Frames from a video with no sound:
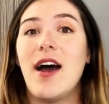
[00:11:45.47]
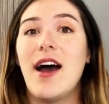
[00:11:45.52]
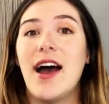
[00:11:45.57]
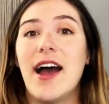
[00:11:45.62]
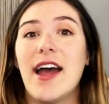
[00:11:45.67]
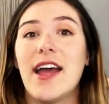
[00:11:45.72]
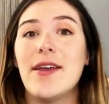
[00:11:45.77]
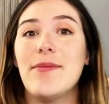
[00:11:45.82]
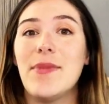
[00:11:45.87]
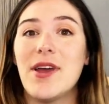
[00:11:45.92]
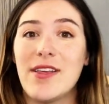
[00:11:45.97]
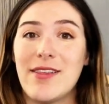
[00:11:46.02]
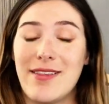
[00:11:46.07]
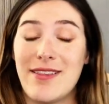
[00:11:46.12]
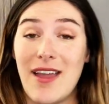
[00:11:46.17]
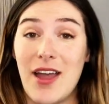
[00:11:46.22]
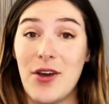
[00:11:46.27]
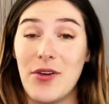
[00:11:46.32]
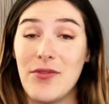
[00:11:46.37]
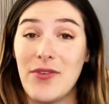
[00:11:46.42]
I
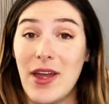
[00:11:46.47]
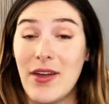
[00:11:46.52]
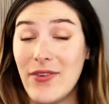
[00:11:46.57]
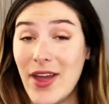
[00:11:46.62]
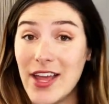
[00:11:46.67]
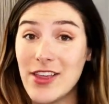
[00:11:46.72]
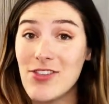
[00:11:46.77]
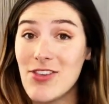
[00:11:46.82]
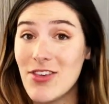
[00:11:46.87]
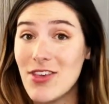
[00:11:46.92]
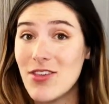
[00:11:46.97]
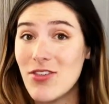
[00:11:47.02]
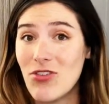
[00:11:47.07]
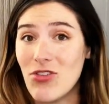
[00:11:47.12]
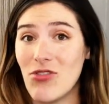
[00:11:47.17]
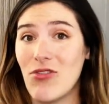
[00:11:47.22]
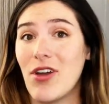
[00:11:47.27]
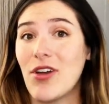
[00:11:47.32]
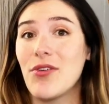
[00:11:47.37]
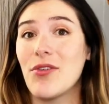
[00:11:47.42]
myself have actually
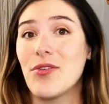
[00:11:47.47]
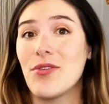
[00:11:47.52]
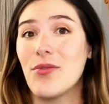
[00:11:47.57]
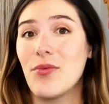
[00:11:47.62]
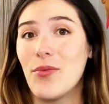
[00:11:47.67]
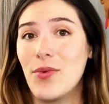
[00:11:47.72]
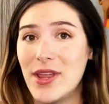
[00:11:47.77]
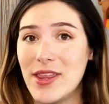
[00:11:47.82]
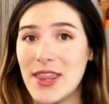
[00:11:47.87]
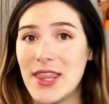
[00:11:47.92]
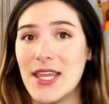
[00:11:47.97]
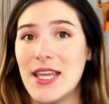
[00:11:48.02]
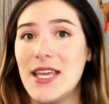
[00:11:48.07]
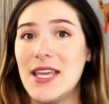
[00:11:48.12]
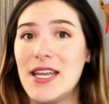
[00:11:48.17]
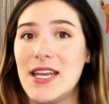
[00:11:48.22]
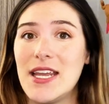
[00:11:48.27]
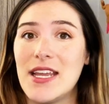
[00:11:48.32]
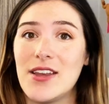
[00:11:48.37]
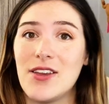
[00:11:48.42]
struggled with
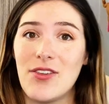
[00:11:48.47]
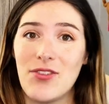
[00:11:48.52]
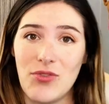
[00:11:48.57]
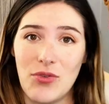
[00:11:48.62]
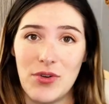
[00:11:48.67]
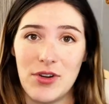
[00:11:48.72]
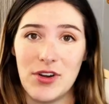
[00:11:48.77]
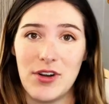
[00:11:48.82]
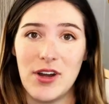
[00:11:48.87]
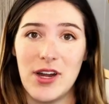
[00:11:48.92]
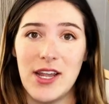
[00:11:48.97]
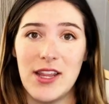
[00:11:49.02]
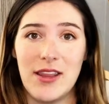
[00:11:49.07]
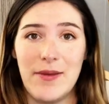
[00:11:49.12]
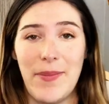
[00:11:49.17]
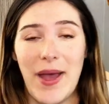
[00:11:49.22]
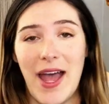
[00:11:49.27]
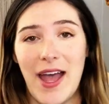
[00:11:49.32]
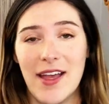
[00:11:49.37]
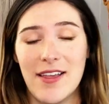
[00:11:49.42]
eating disorder in the
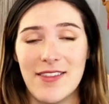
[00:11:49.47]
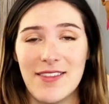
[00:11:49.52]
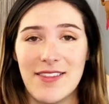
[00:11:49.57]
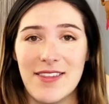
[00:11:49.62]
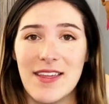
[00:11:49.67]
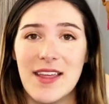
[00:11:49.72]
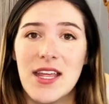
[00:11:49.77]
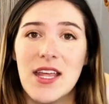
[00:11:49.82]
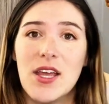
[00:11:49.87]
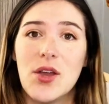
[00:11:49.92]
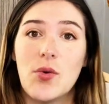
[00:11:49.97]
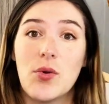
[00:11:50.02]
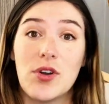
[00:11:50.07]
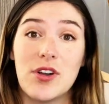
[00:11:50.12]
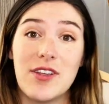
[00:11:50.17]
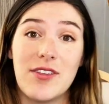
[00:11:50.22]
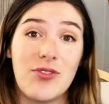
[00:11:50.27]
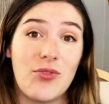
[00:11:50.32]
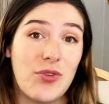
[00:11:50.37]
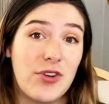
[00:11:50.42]
past, or
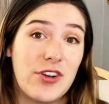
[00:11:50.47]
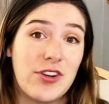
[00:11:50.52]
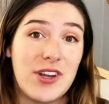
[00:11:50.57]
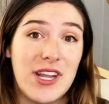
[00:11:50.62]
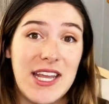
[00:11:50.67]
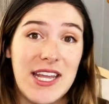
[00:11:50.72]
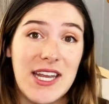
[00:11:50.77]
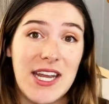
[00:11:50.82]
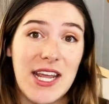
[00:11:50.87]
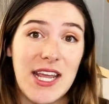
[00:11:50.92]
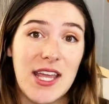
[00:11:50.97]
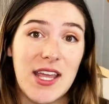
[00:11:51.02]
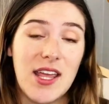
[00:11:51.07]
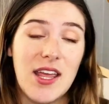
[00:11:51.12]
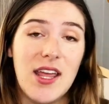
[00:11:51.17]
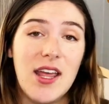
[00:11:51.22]
disordered eating.